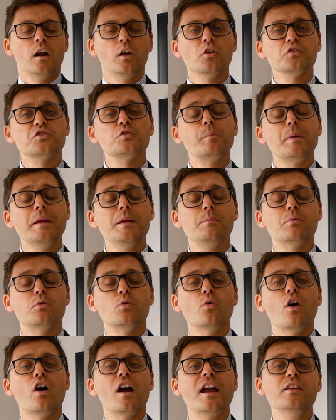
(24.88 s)
A lot of
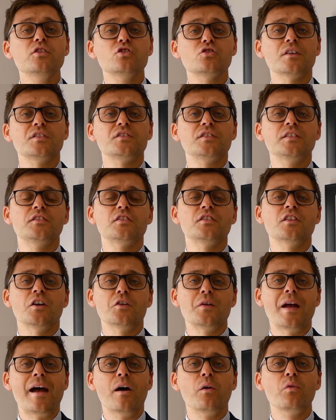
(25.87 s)
people are interested to
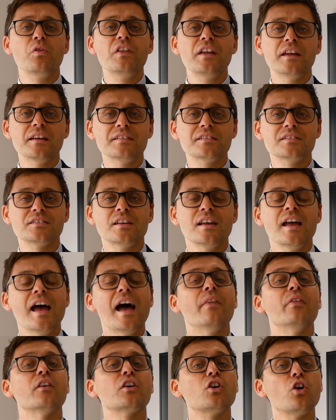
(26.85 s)
know how this
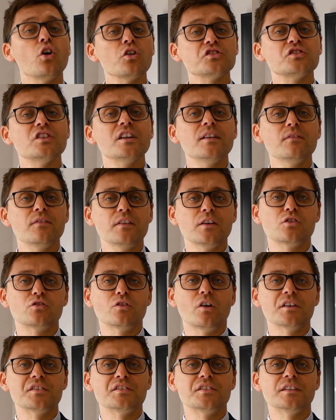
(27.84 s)
and the cost of living
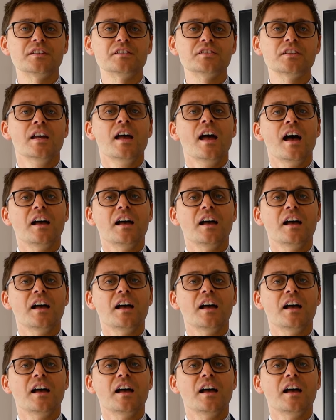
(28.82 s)
crisis